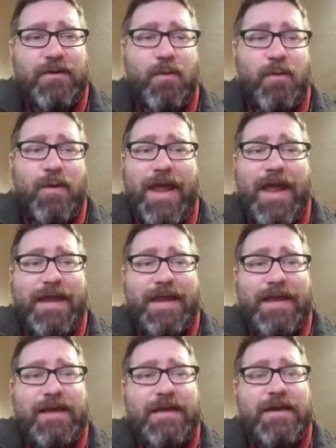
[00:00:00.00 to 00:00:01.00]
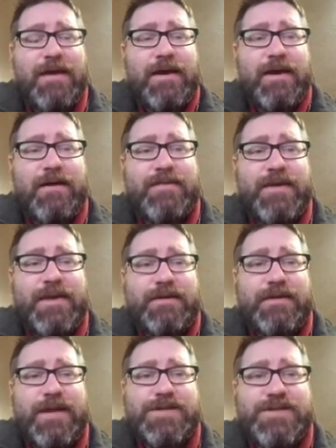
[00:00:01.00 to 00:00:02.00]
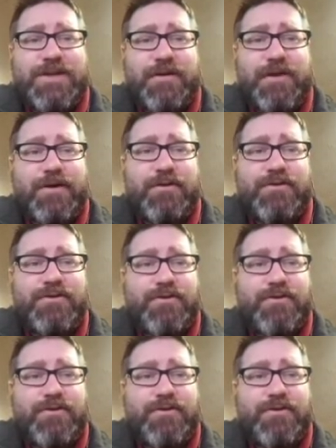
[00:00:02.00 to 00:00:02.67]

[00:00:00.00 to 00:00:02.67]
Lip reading: or any of the legendary neutral